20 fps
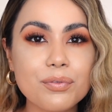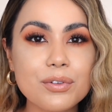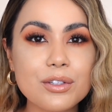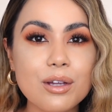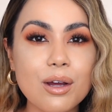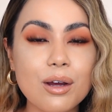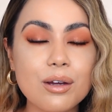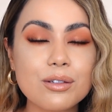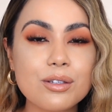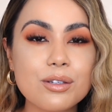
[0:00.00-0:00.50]
It's
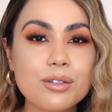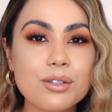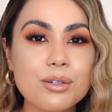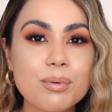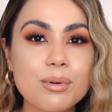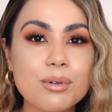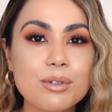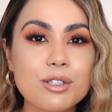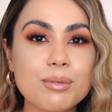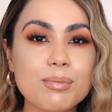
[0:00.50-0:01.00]
also
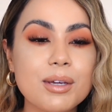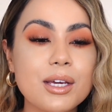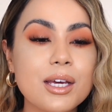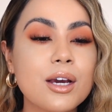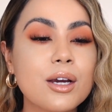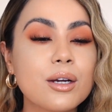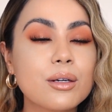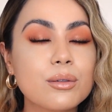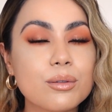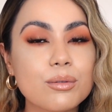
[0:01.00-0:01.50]
supposed to be
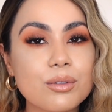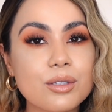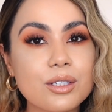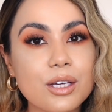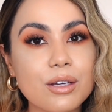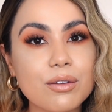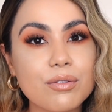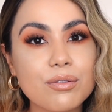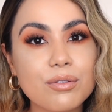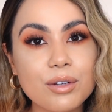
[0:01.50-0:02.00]

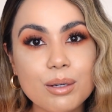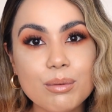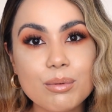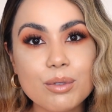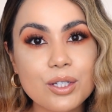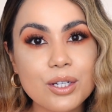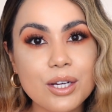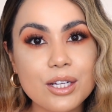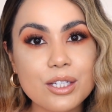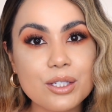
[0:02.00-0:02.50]
cruelty free, which
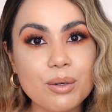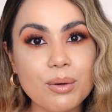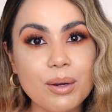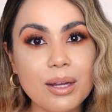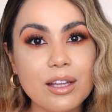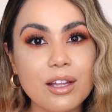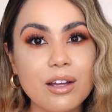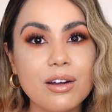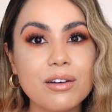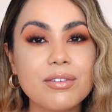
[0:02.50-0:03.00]
you guys know I
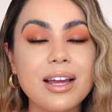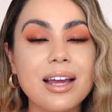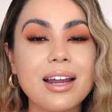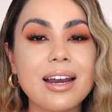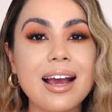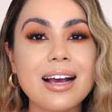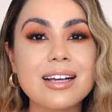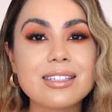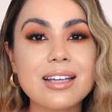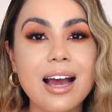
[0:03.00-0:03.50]
love, and it
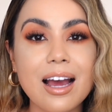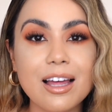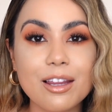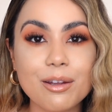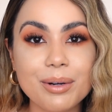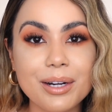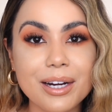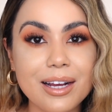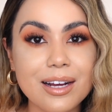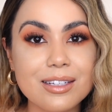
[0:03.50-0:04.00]
has
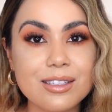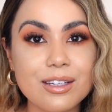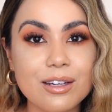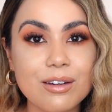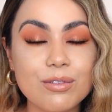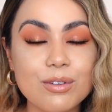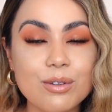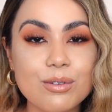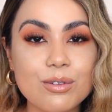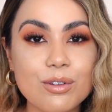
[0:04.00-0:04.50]
hyaluronic acid
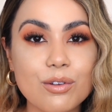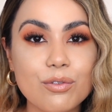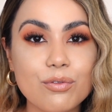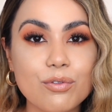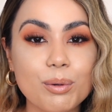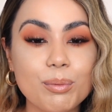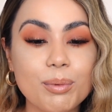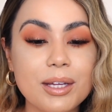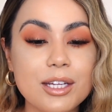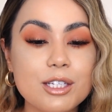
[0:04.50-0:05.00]
infused in the formula.